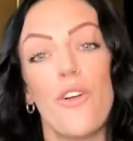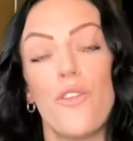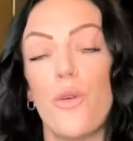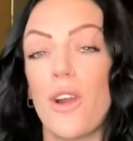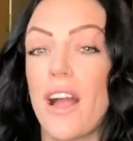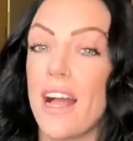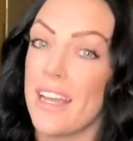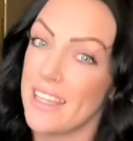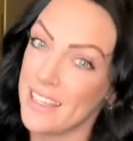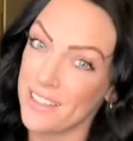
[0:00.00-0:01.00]
for
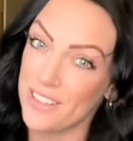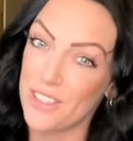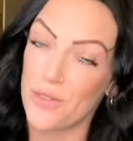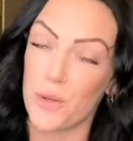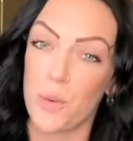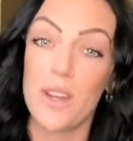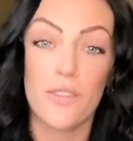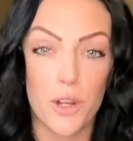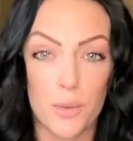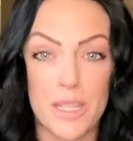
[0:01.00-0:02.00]
high heels for one of
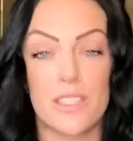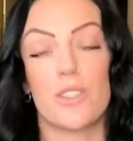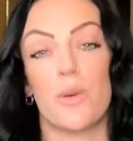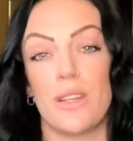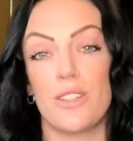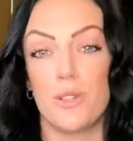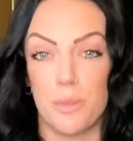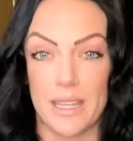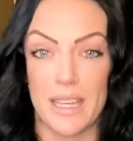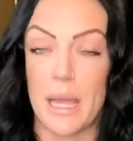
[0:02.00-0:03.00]
our weeks is going to be